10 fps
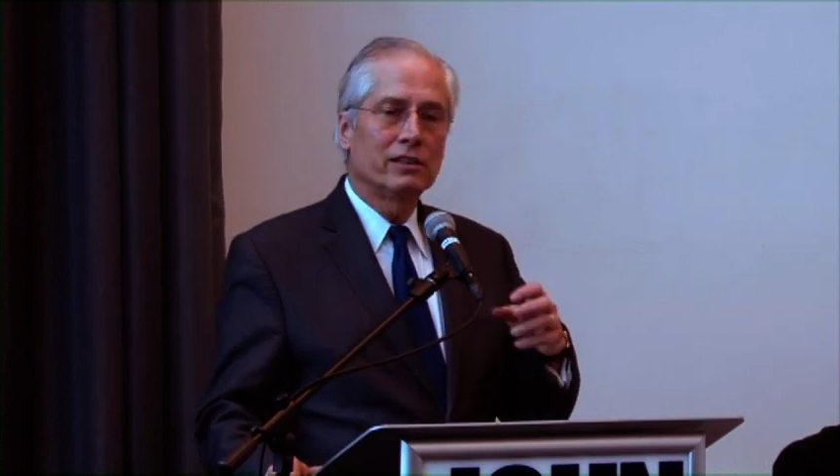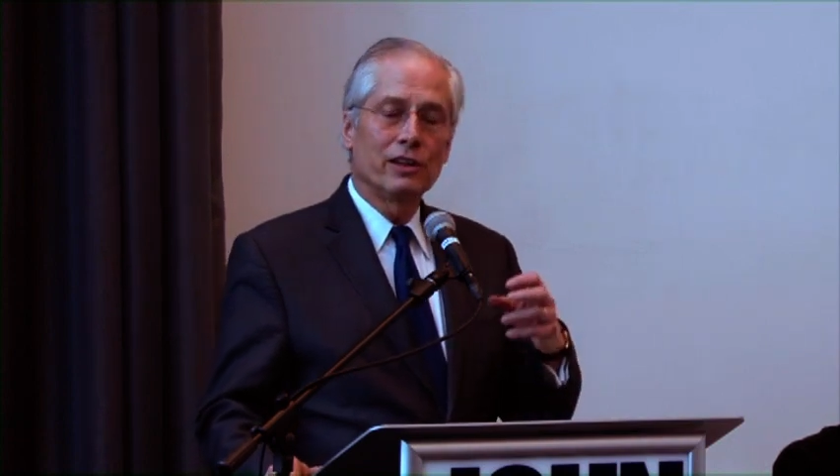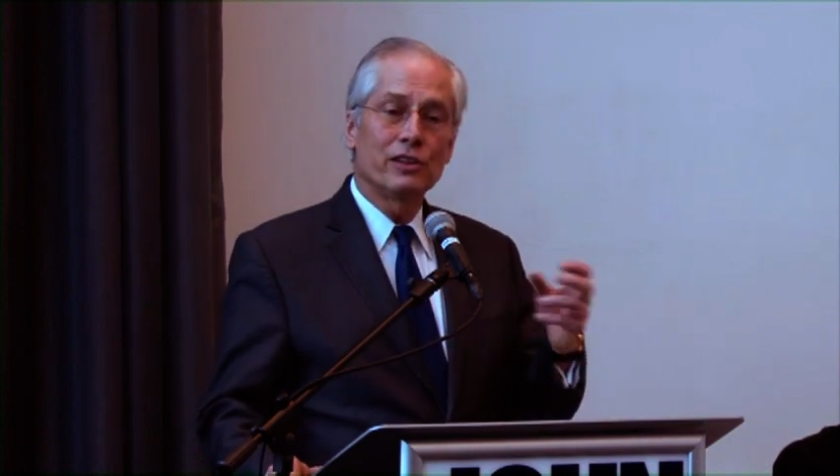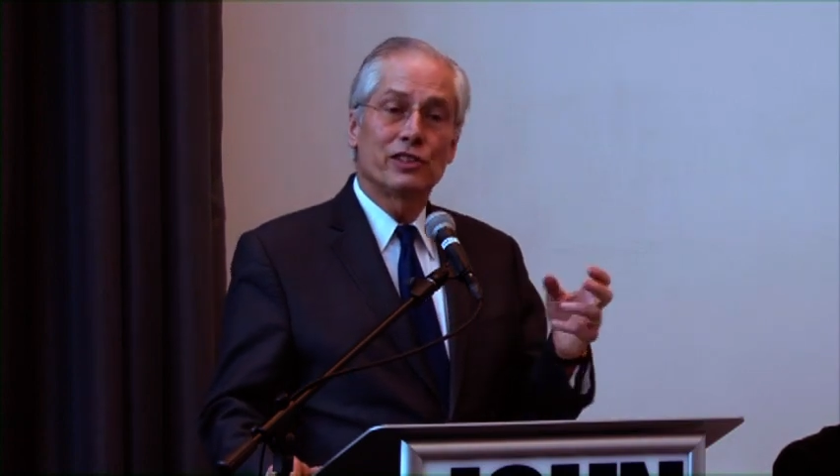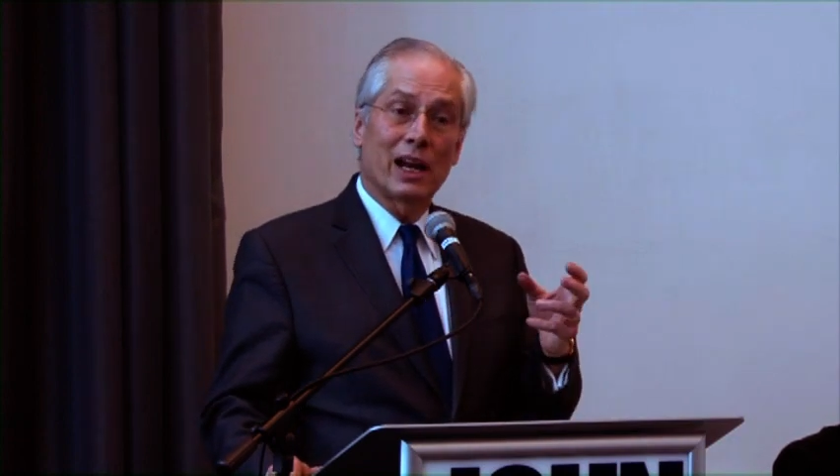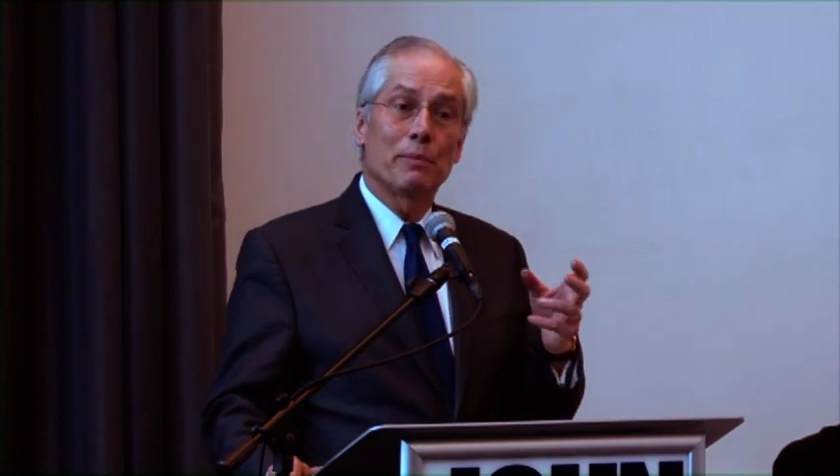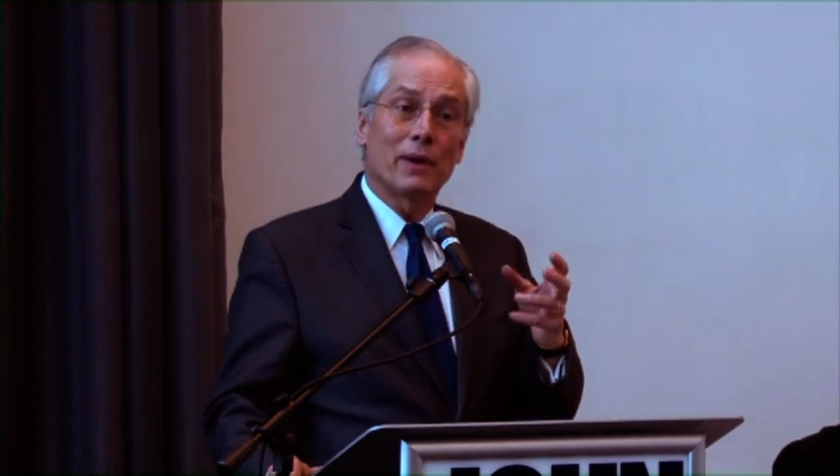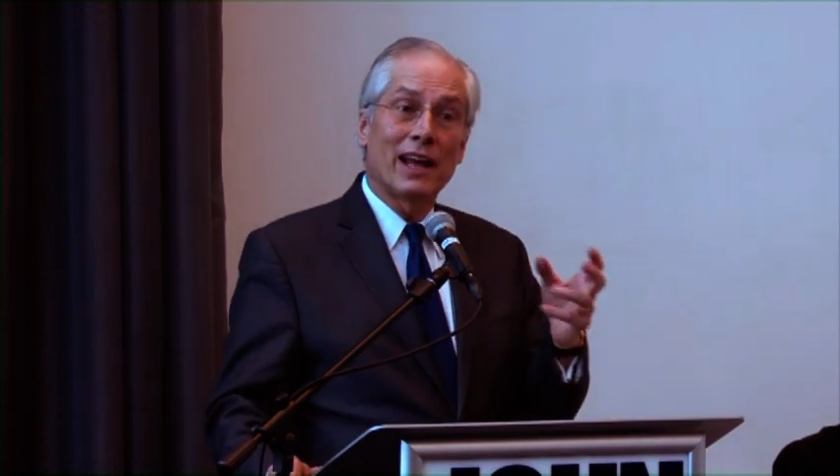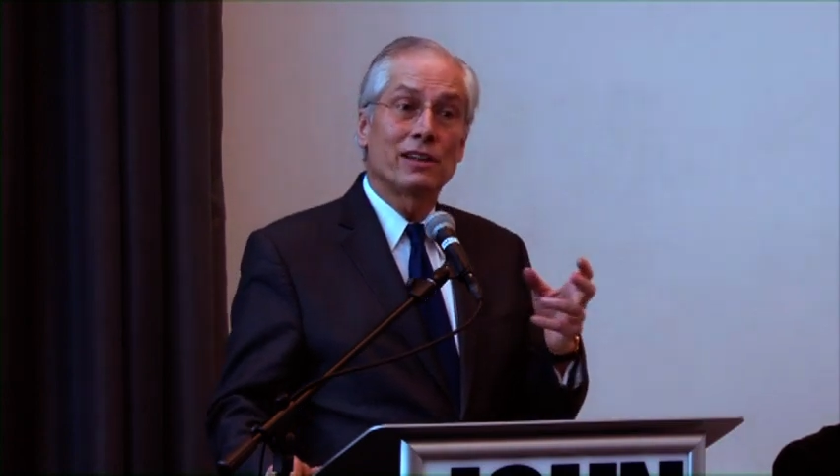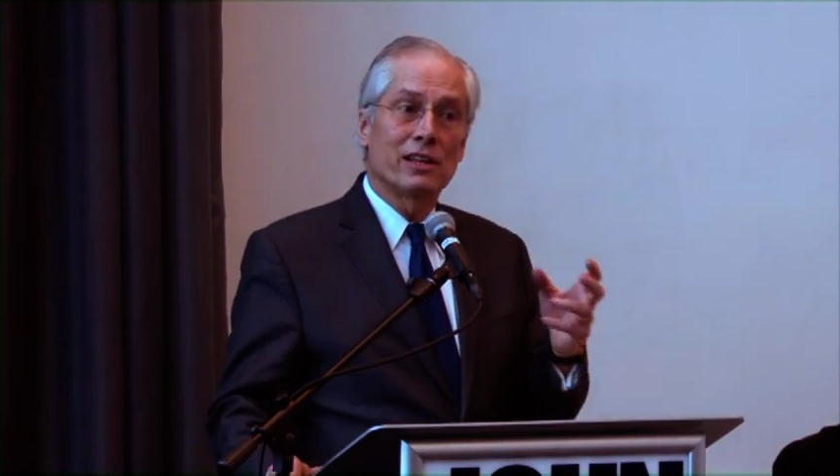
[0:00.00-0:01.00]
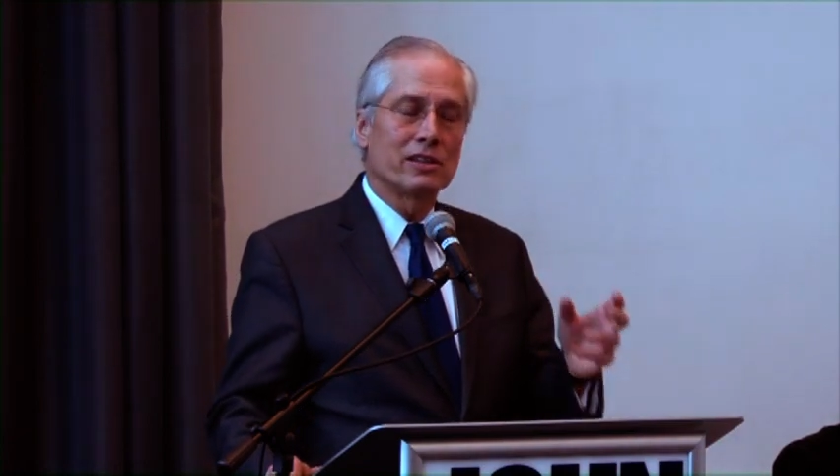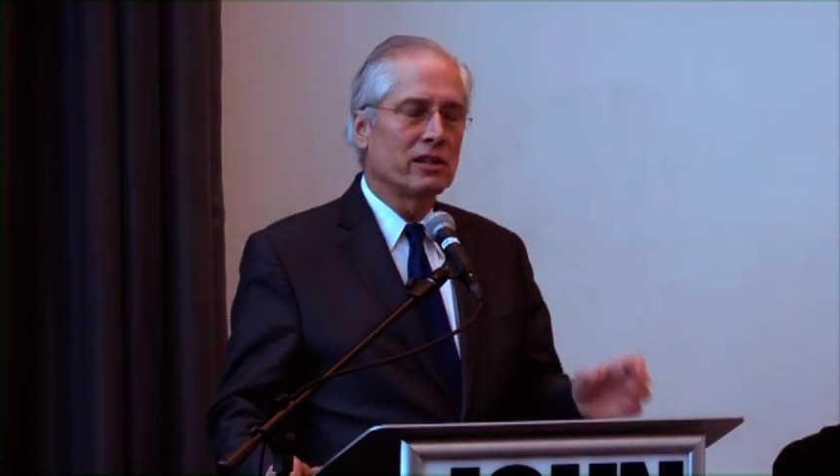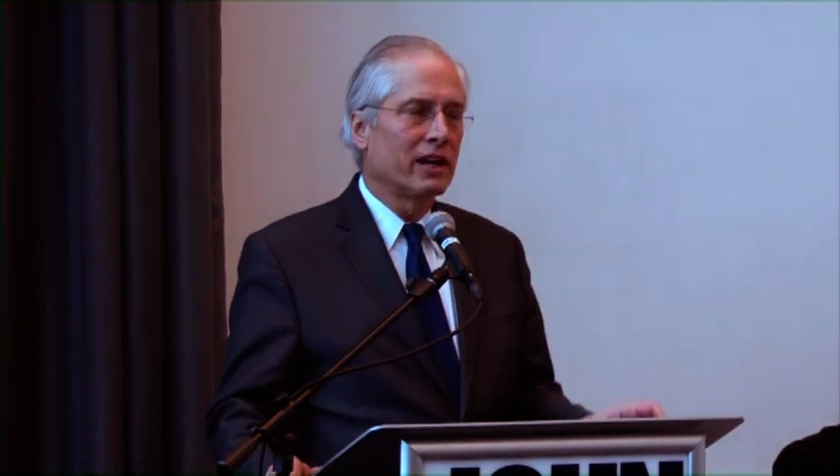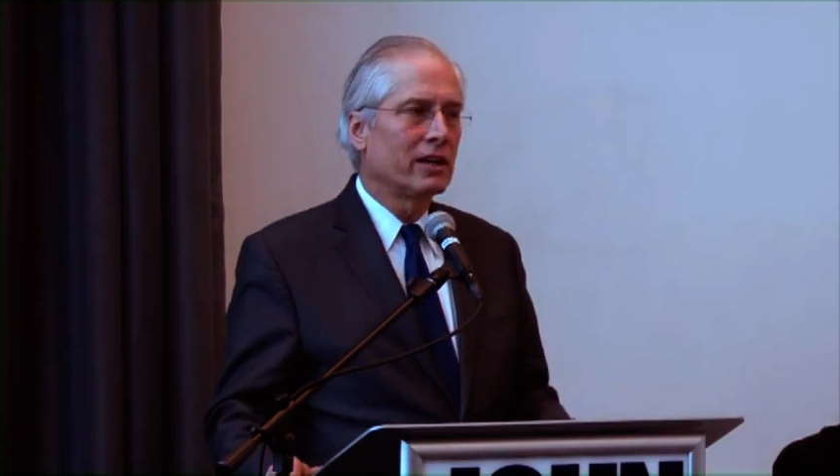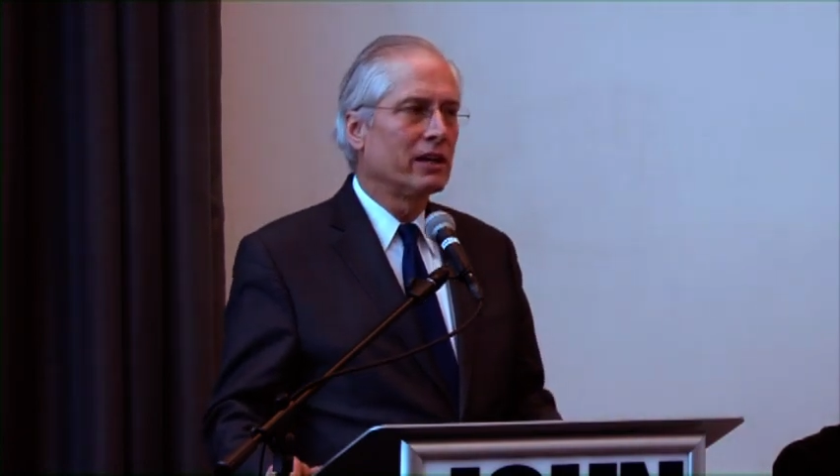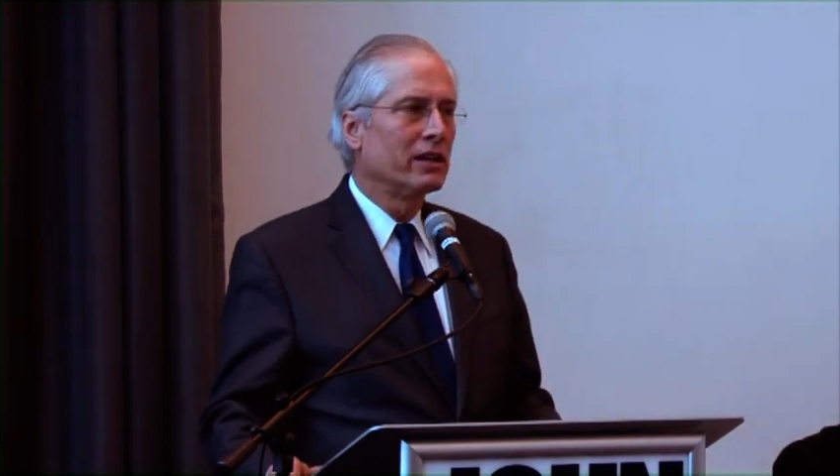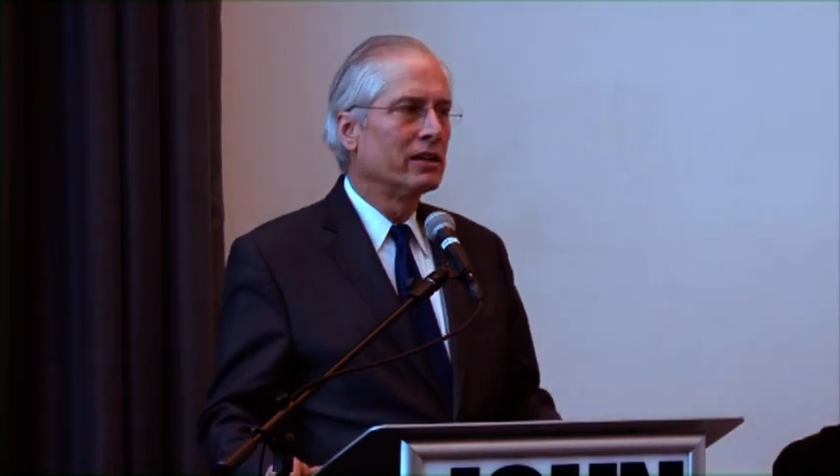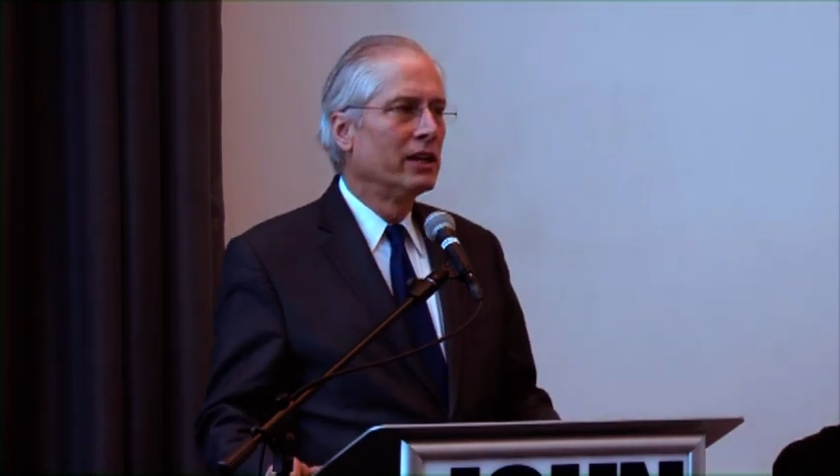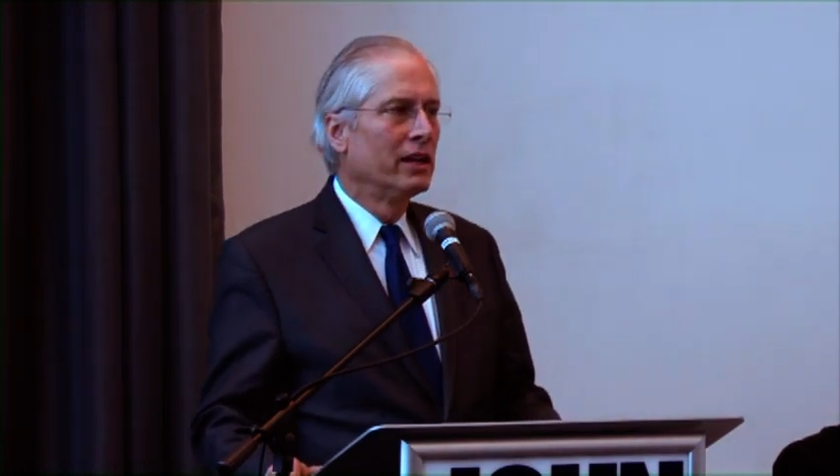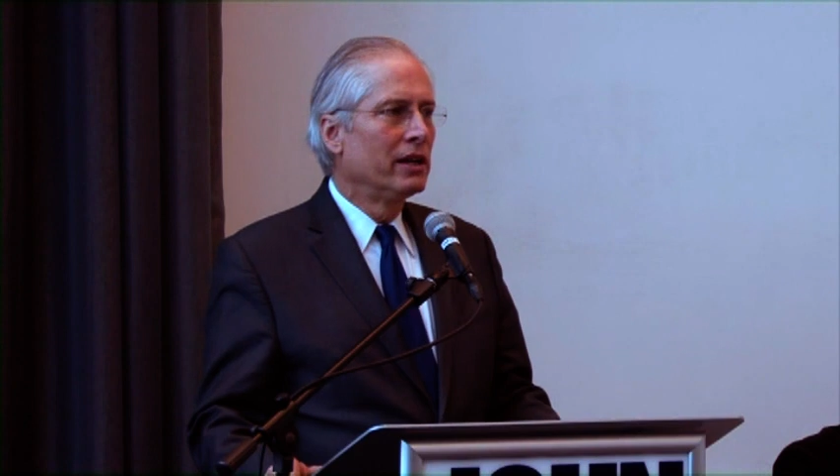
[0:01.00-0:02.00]
set up entities like
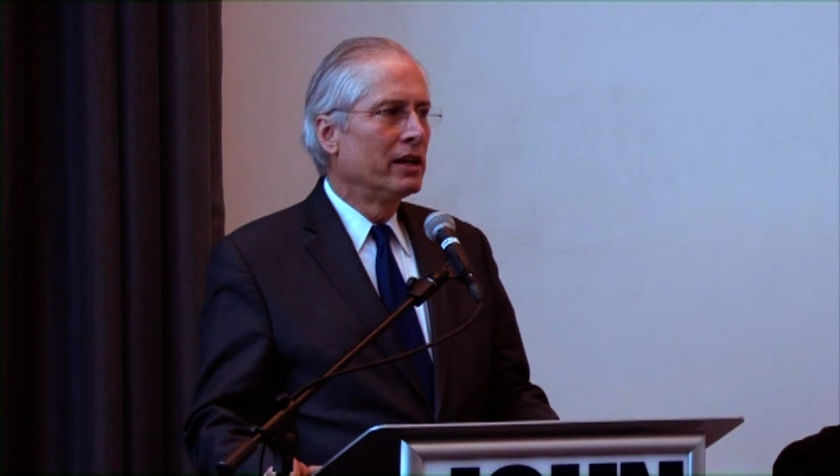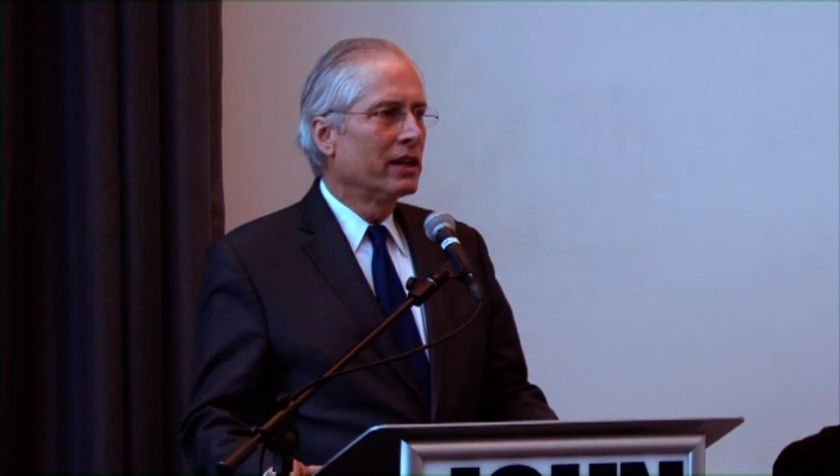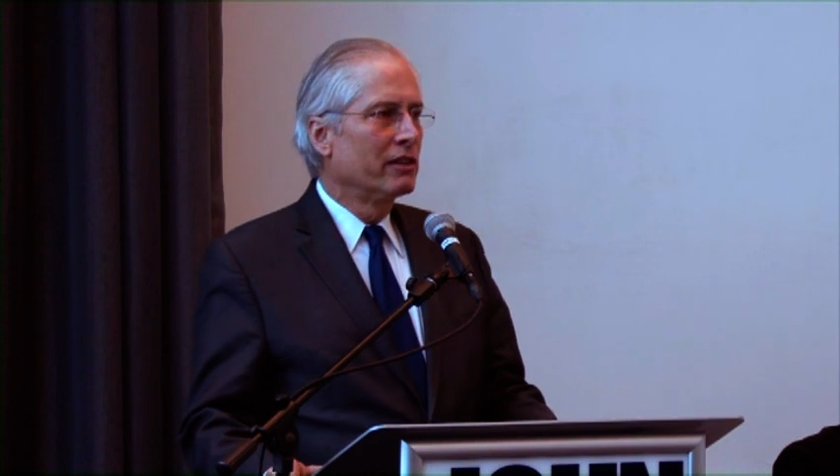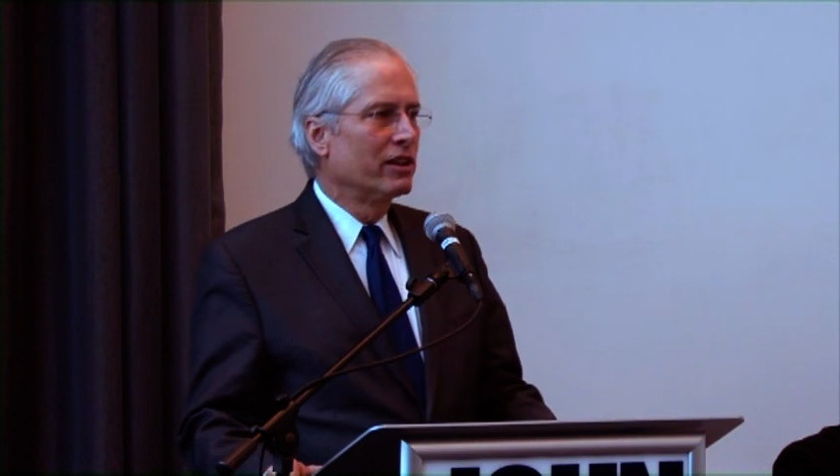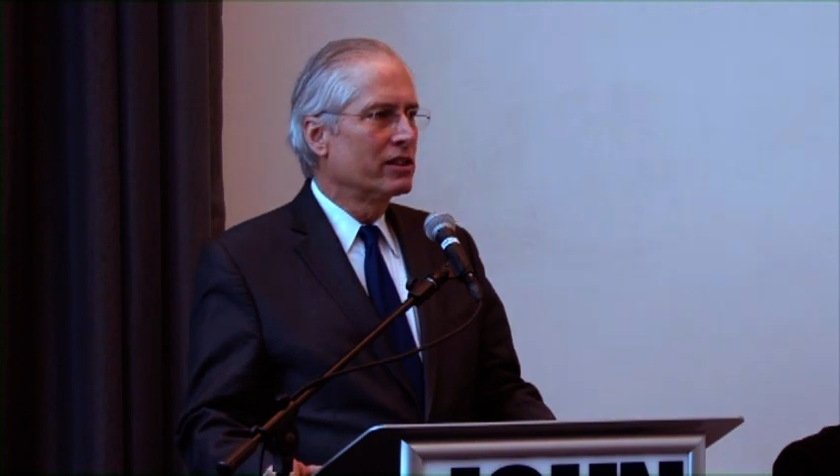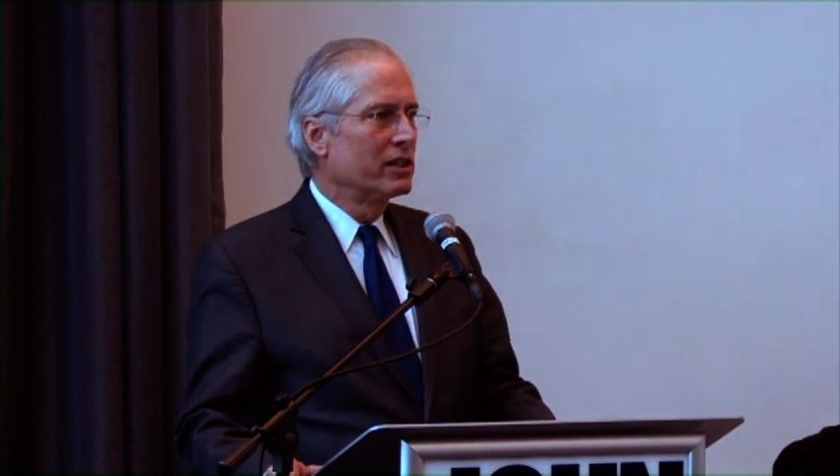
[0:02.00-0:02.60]
conviction